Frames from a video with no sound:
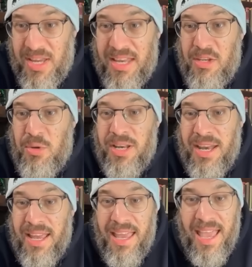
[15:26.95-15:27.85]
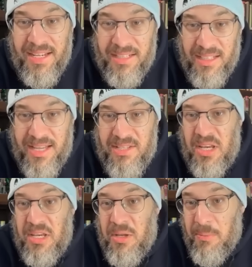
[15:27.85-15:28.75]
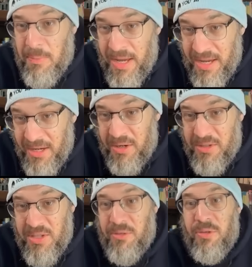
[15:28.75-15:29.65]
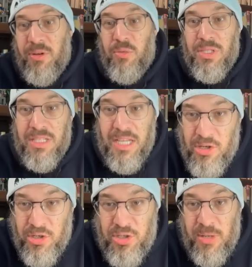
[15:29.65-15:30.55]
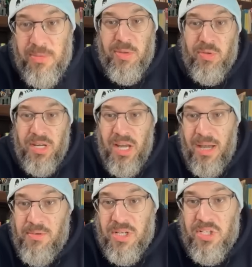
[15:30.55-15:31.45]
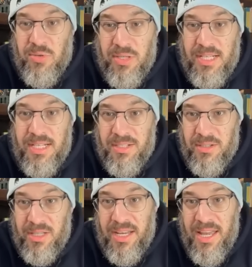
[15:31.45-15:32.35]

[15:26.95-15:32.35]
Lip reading: and you can analyze and compare different relationships between objects really clearly.